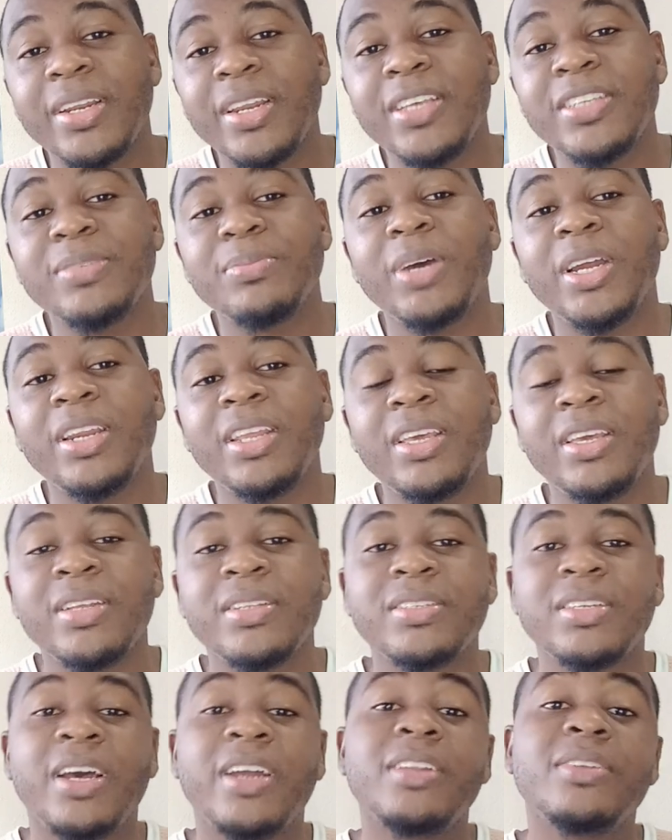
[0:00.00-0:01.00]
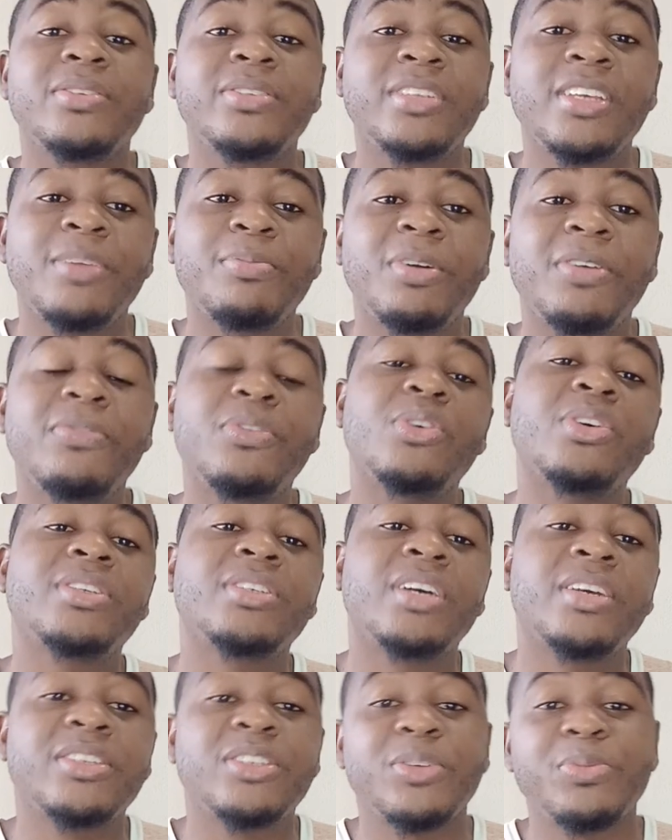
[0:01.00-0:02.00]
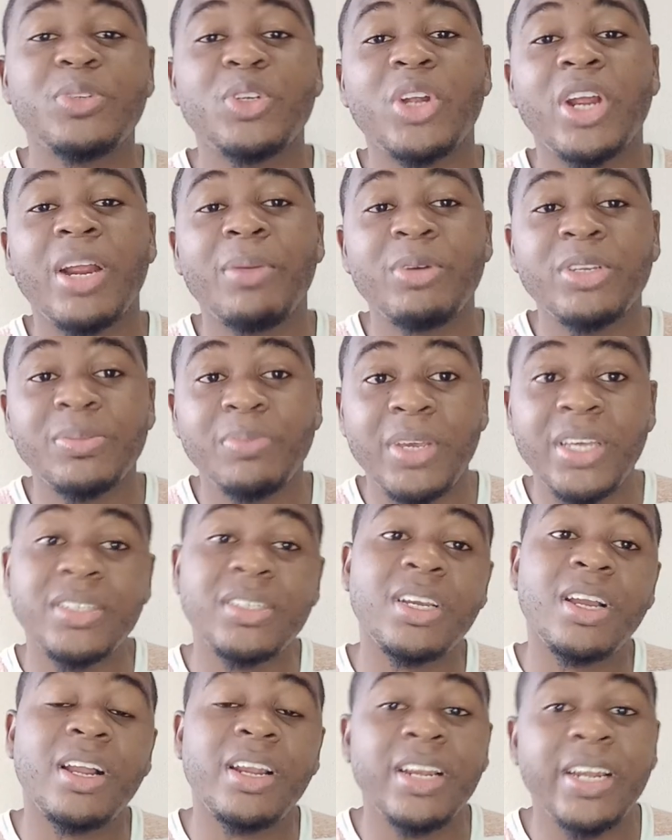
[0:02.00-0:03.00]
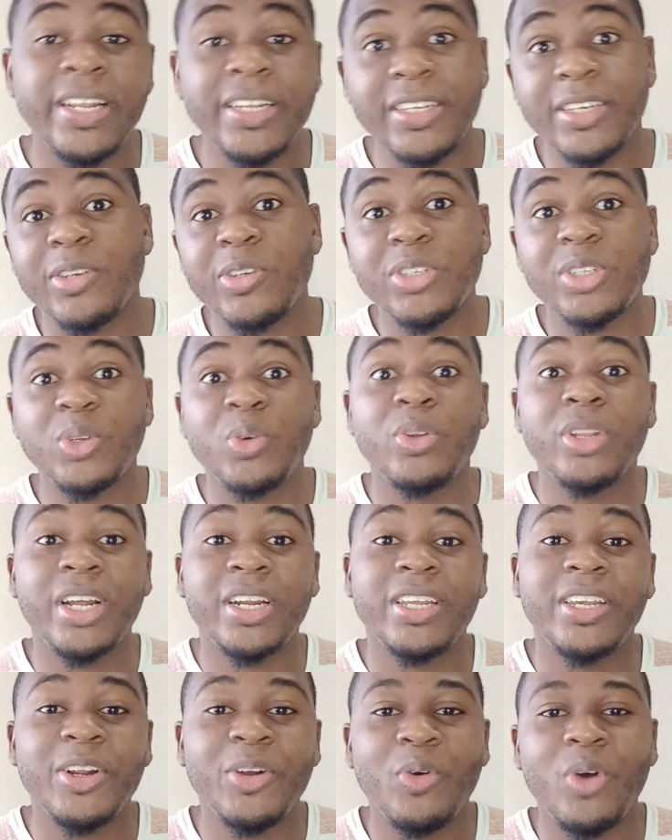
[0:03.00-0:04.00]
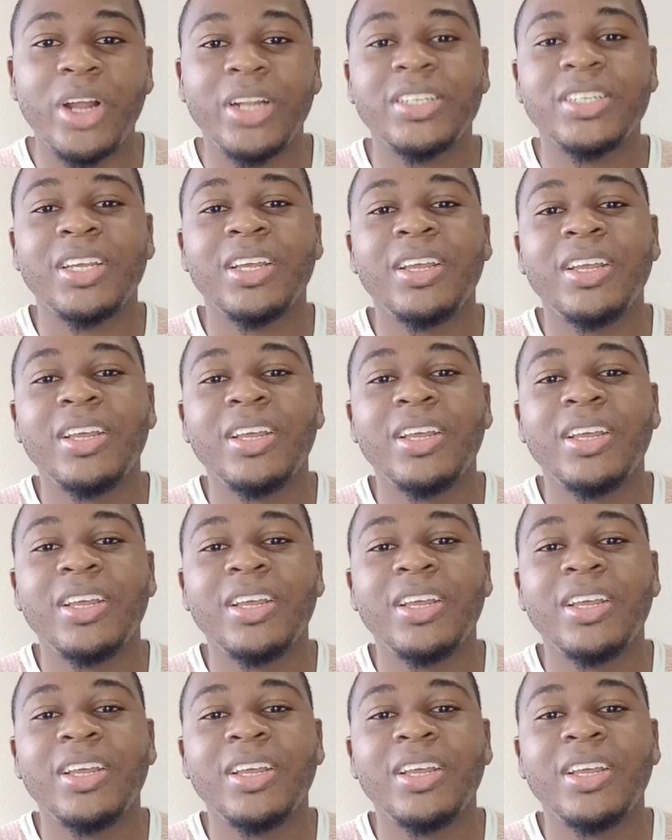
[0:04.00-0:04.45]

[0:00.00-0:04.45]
Desmond Haynes, had to say, my viewers and subscribers, basically letting us know that, here what,